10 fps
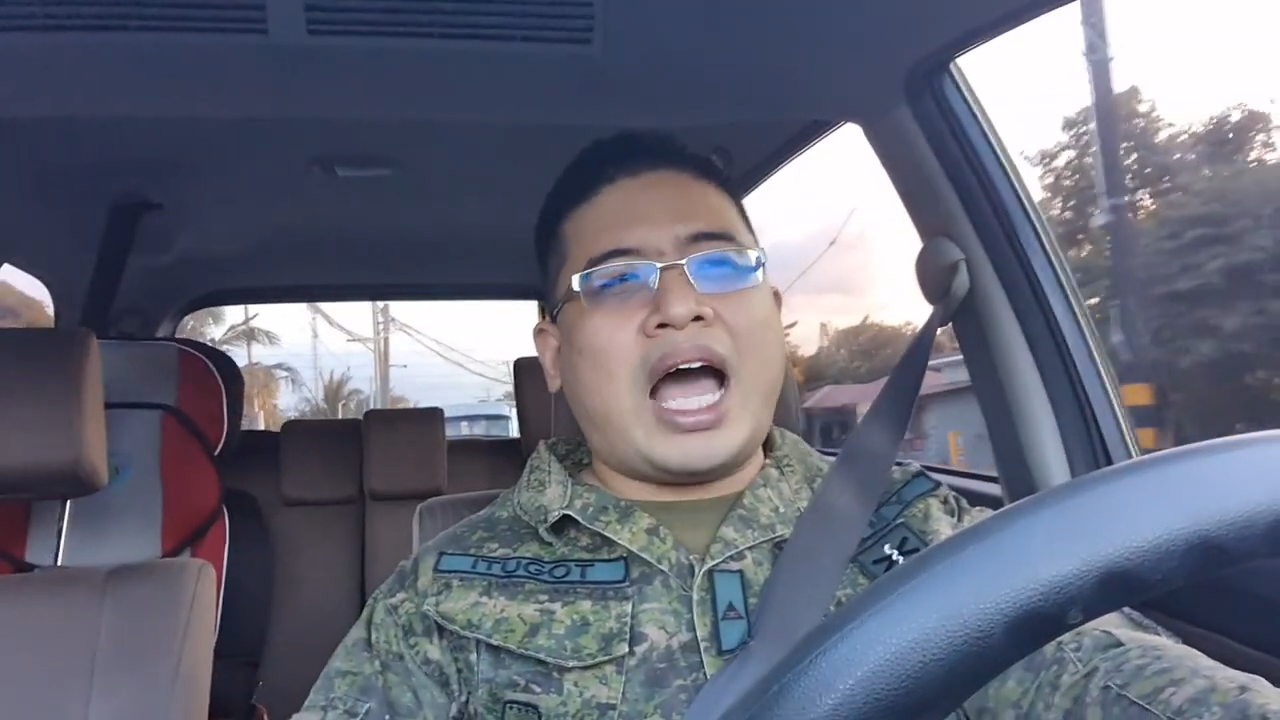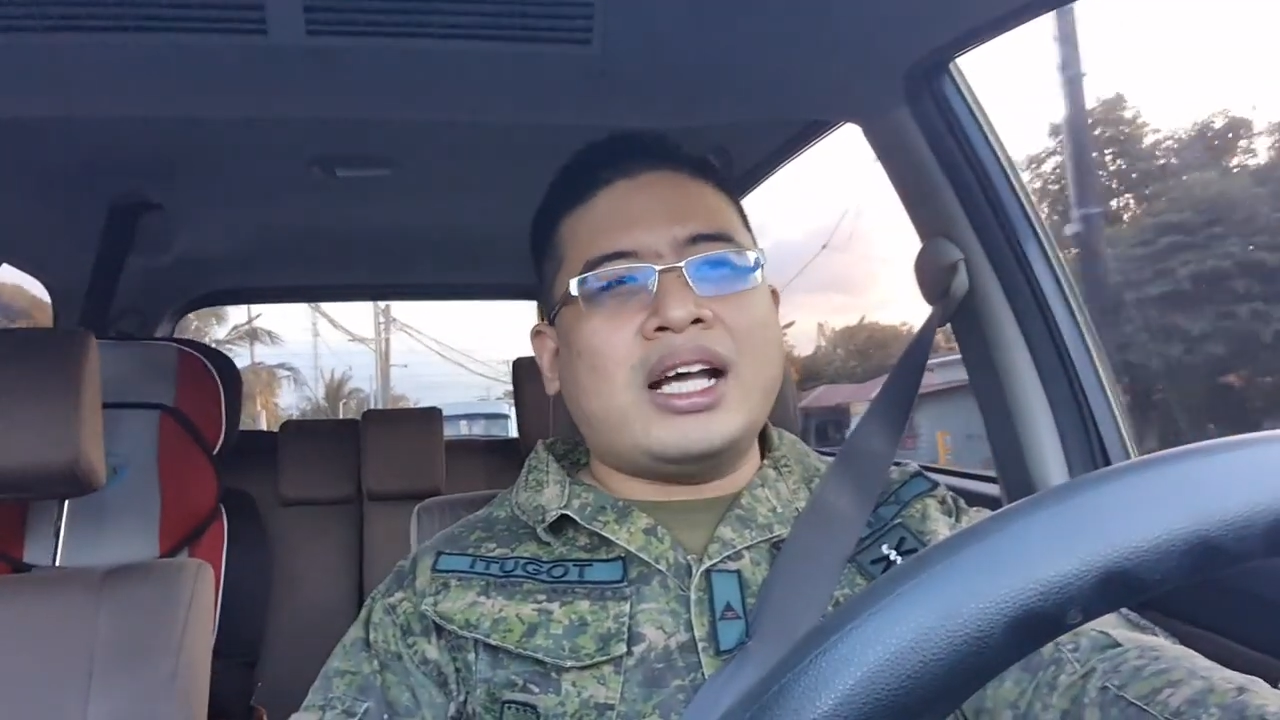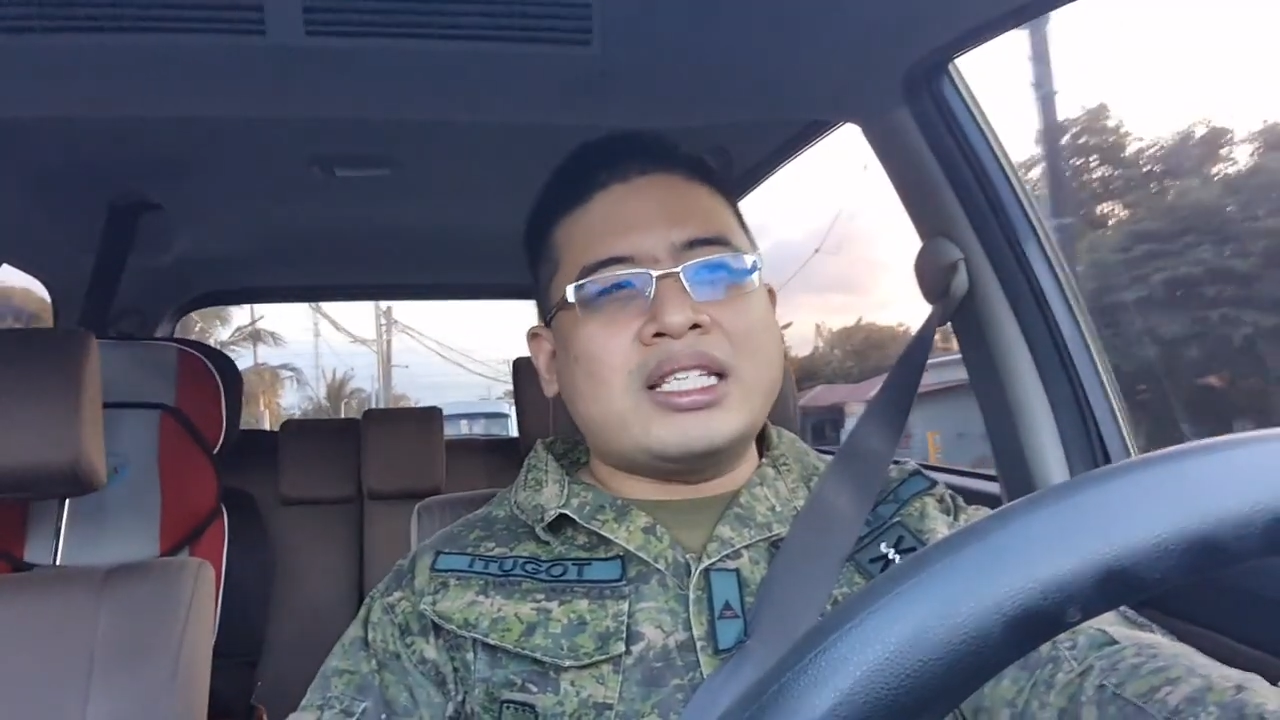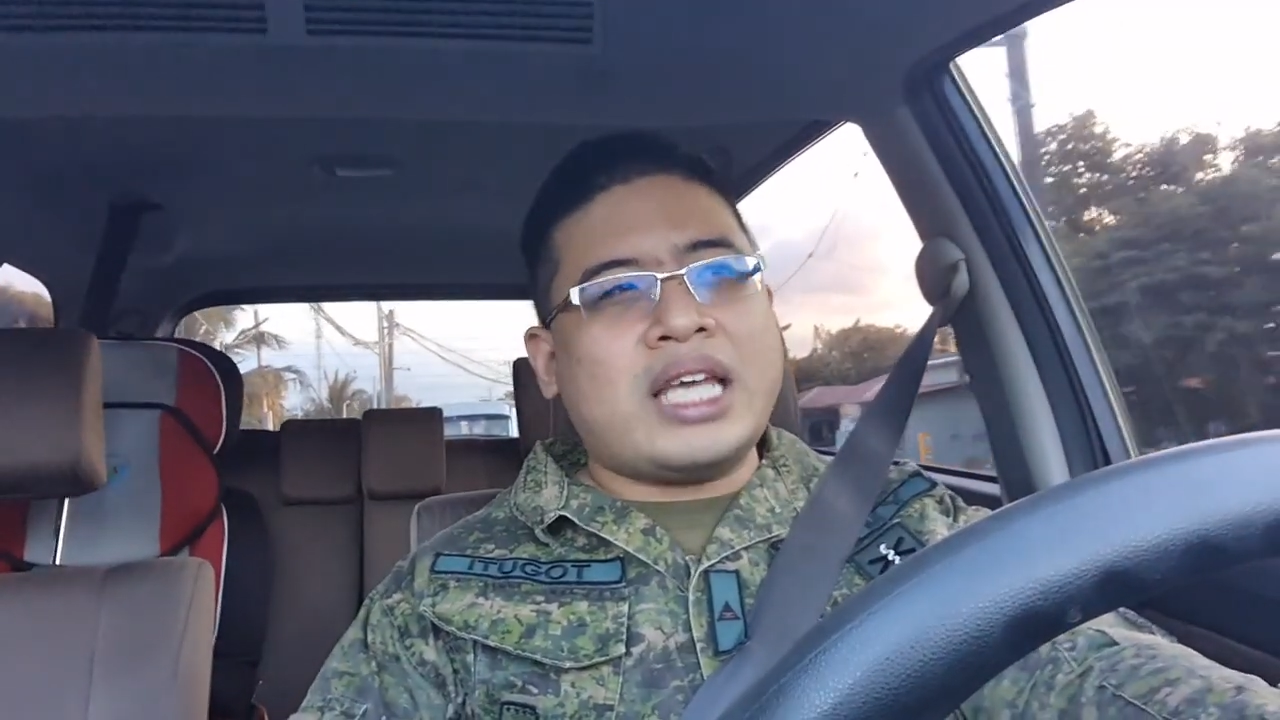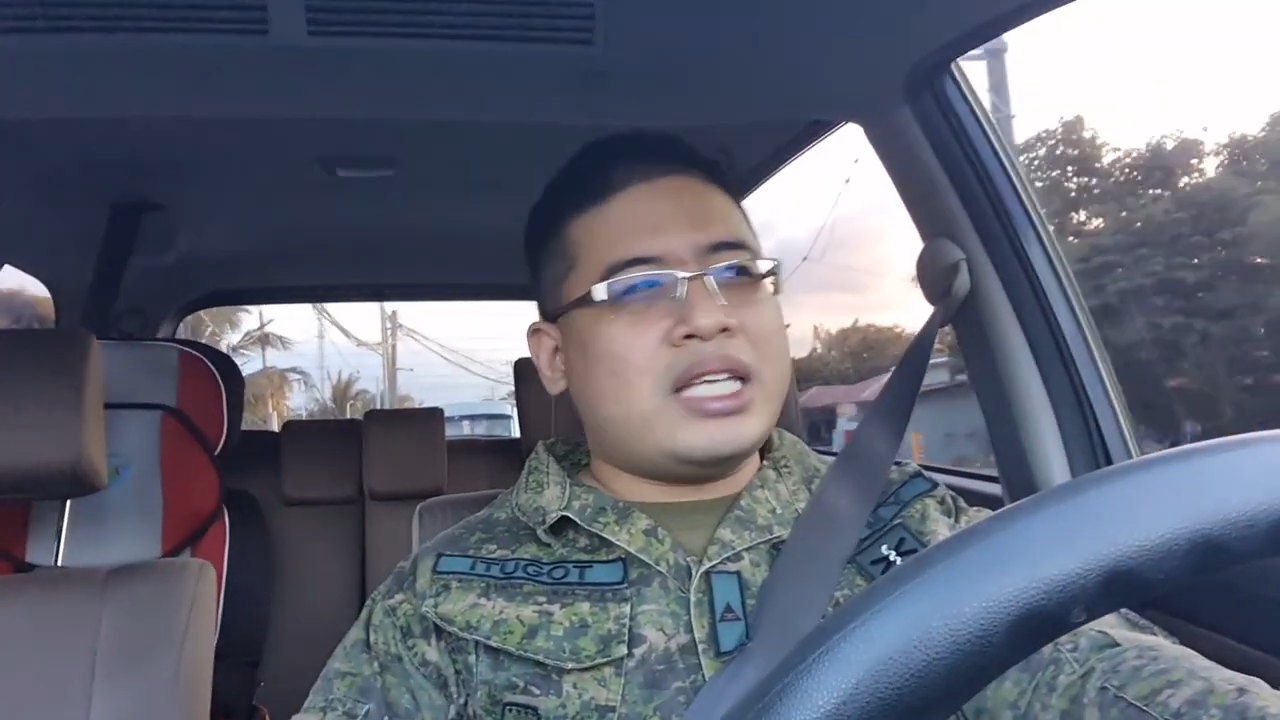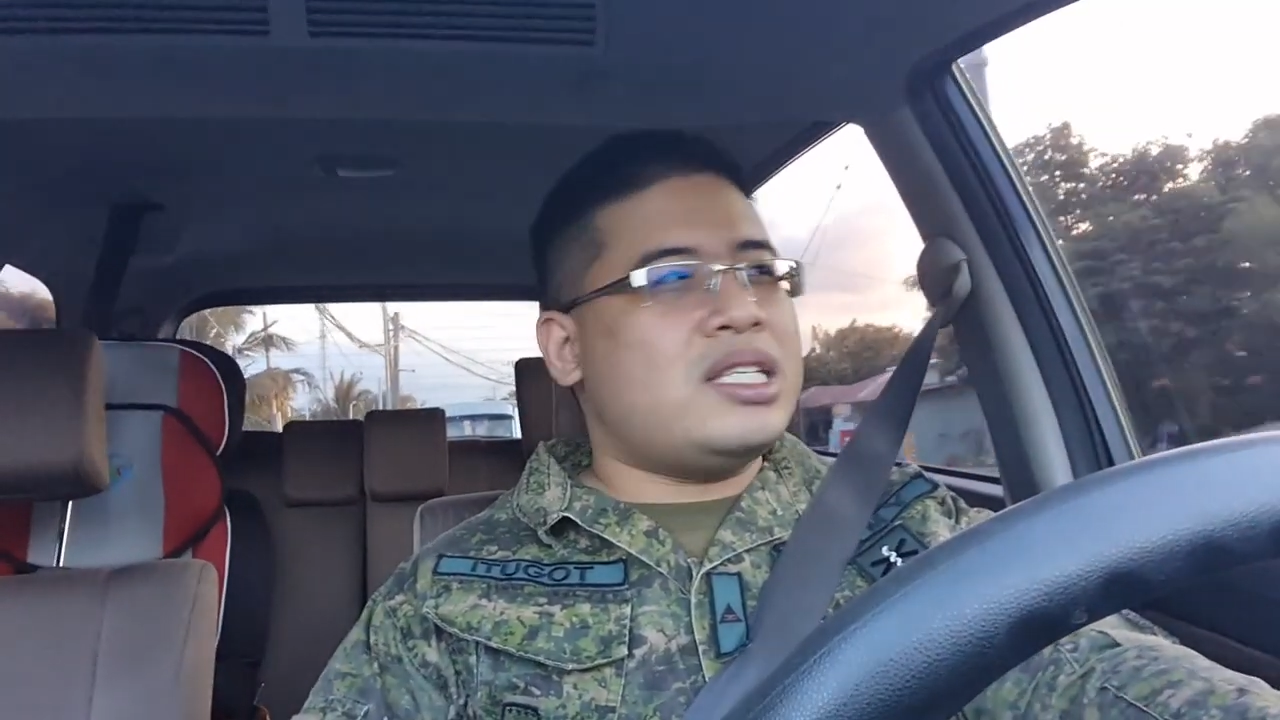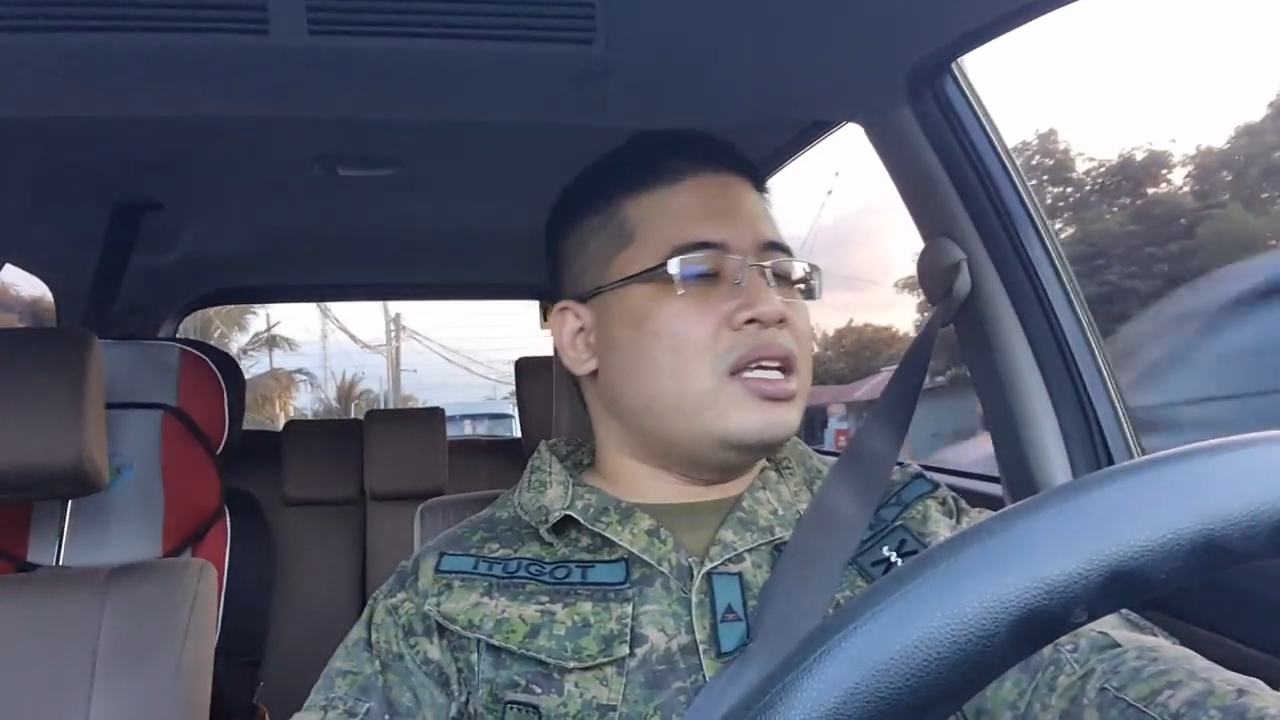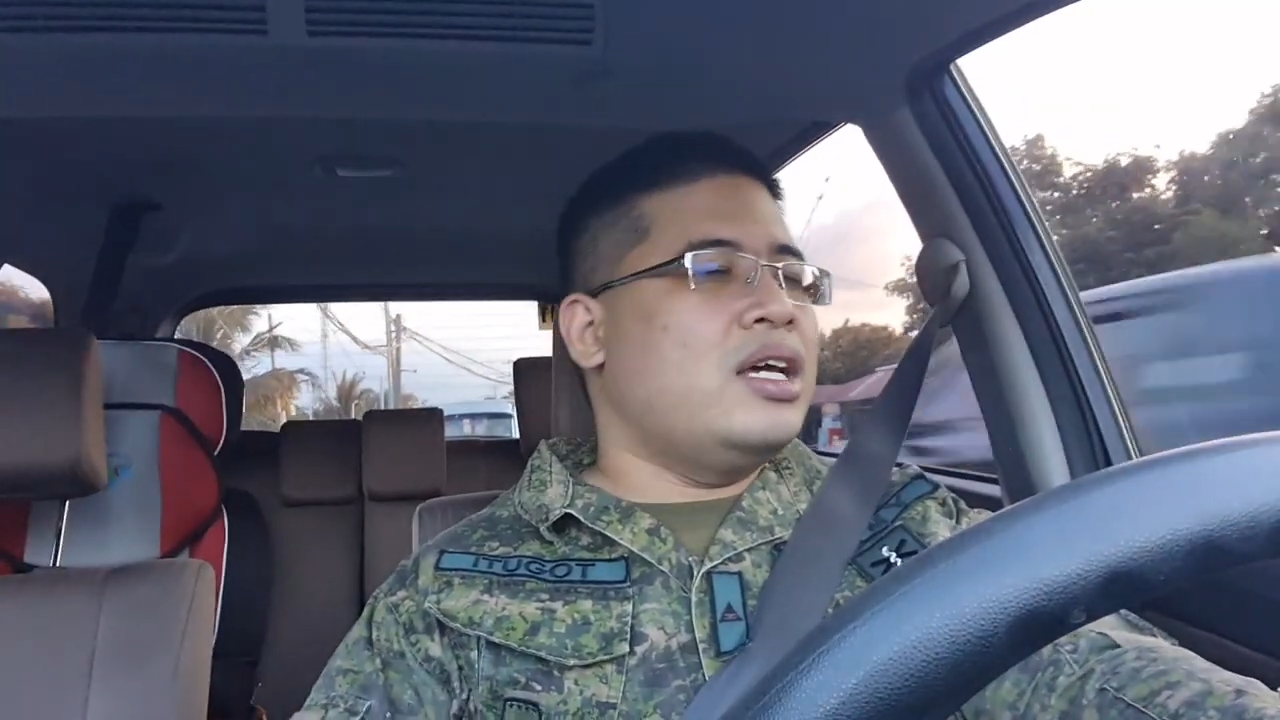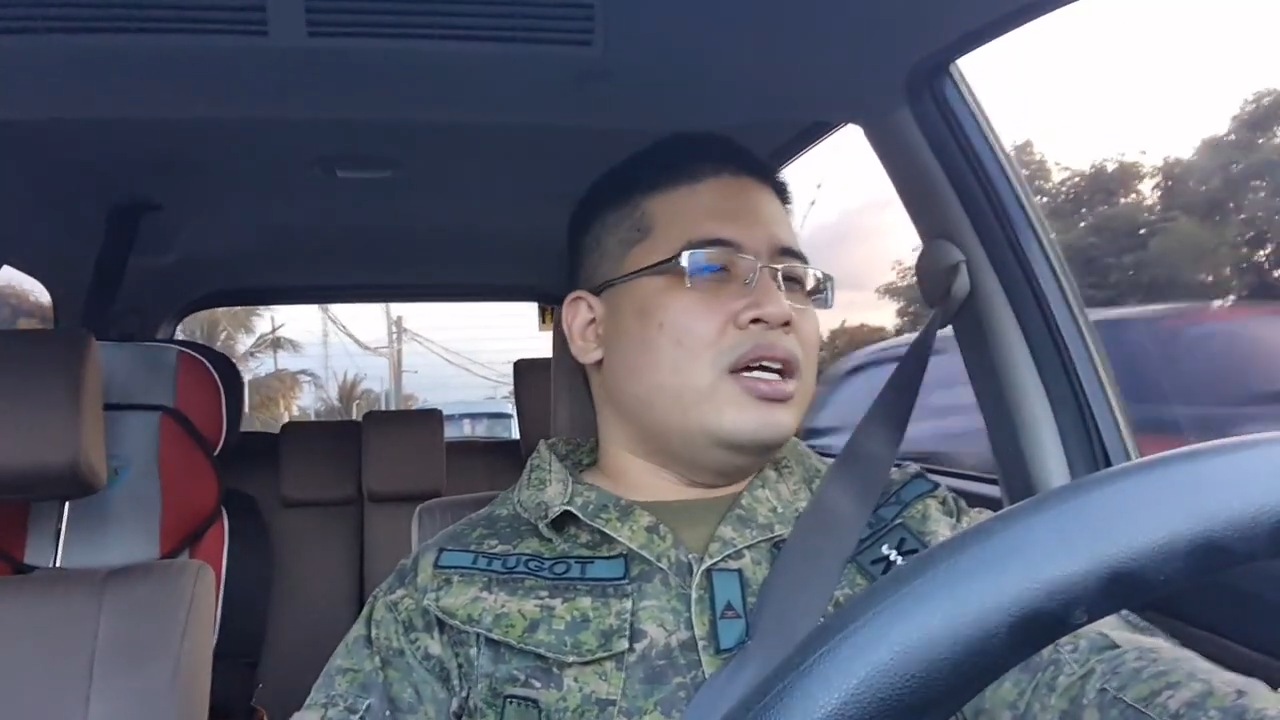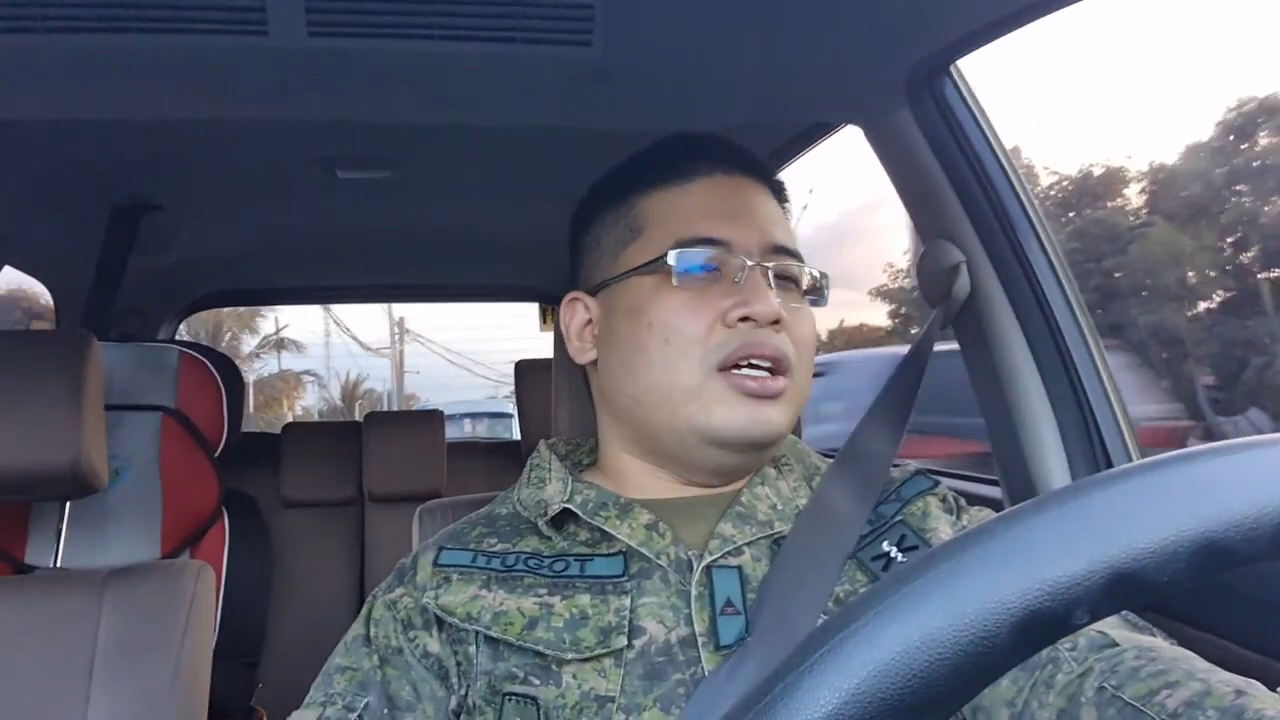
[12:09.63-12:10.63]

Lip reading: access